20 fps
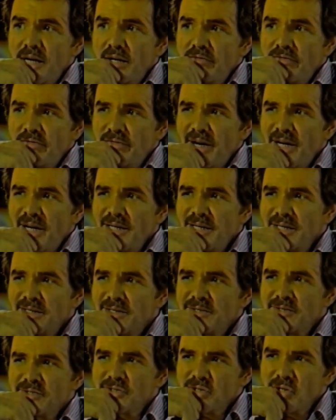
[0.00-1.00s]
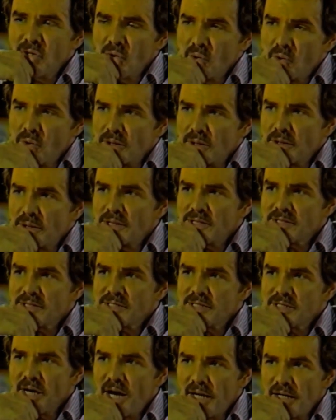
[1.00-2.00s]
I find it so
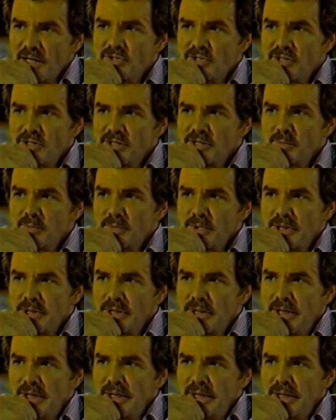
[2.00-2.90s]
astonishing to me